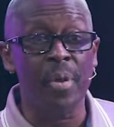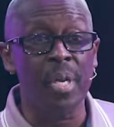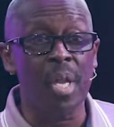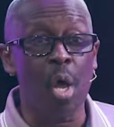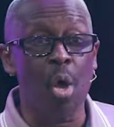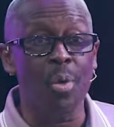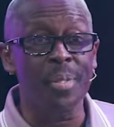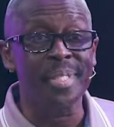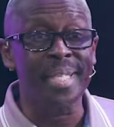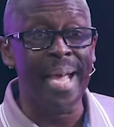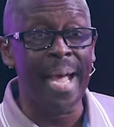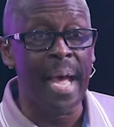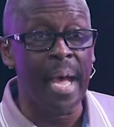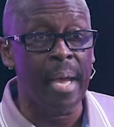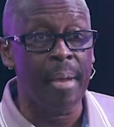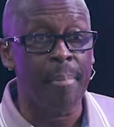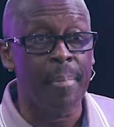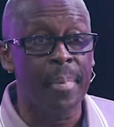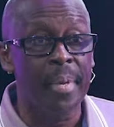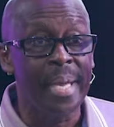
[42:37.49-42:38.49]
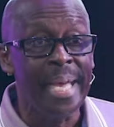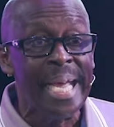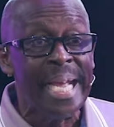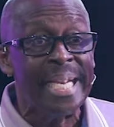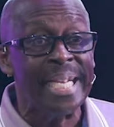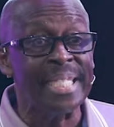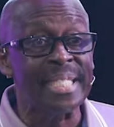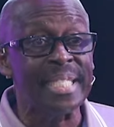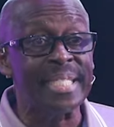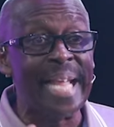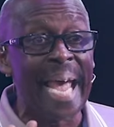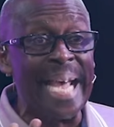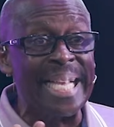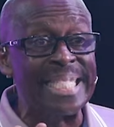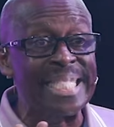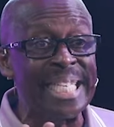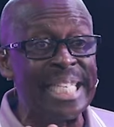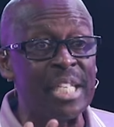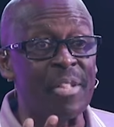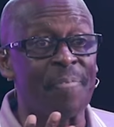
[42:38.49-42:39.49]
for a long time. This is
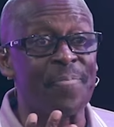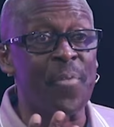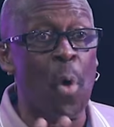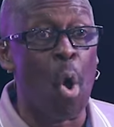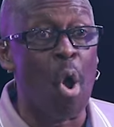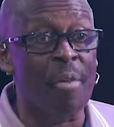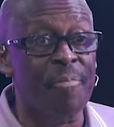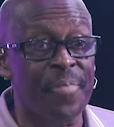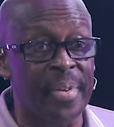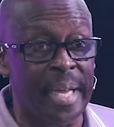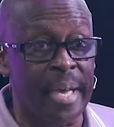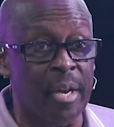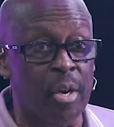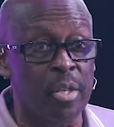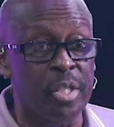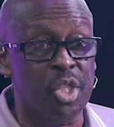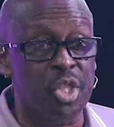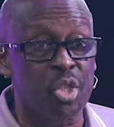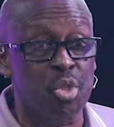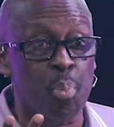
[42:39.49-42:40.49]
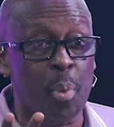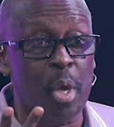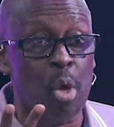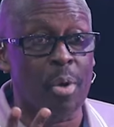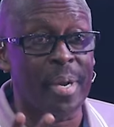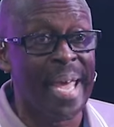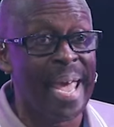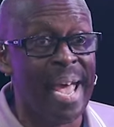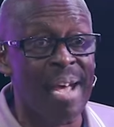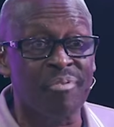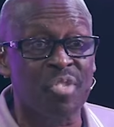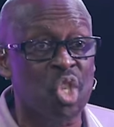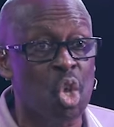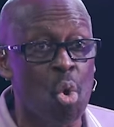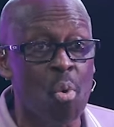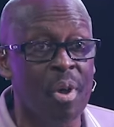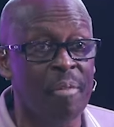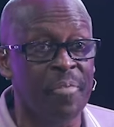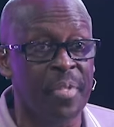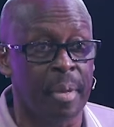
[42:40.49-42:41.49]
actually the fourth letter, just we only have
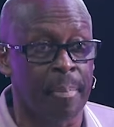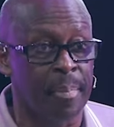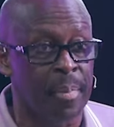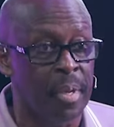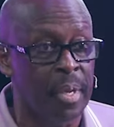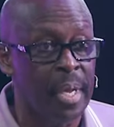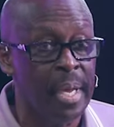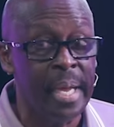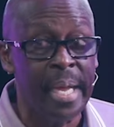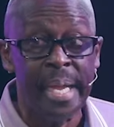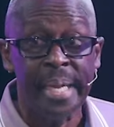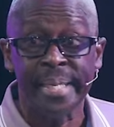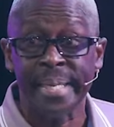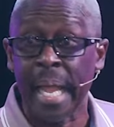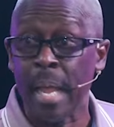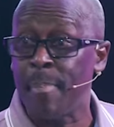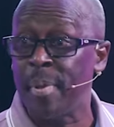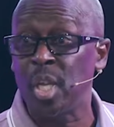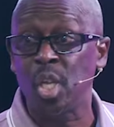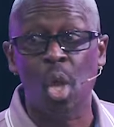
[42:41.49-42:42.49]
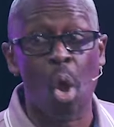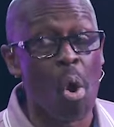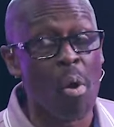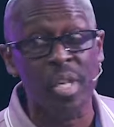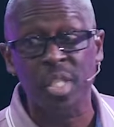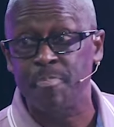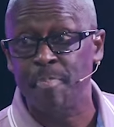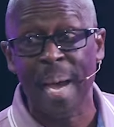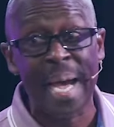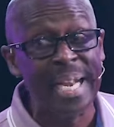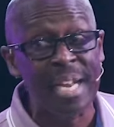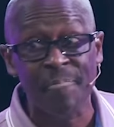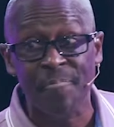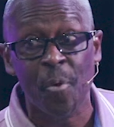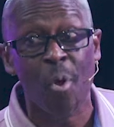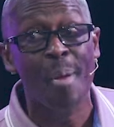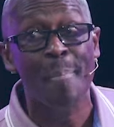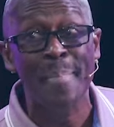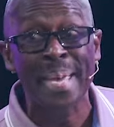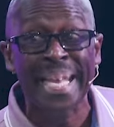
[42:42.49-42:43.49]
two of them. They've been corresponding
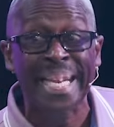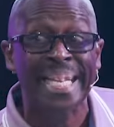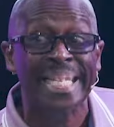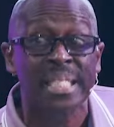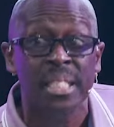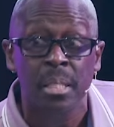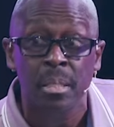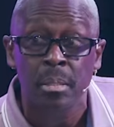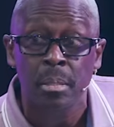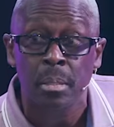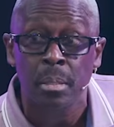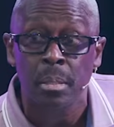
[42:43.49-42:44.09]
for a minute.